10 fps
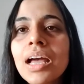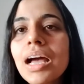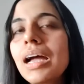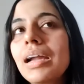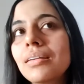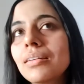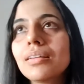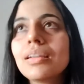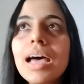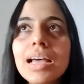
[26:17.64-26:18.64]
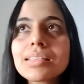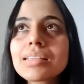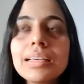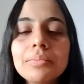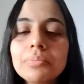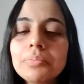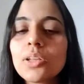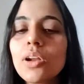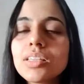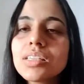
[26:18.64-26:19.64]
And lastly,
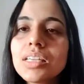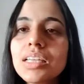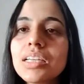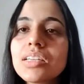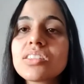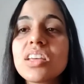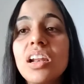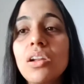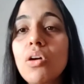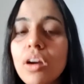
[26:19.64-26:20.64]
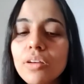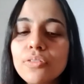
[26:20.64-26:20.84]
pathology needs a lot of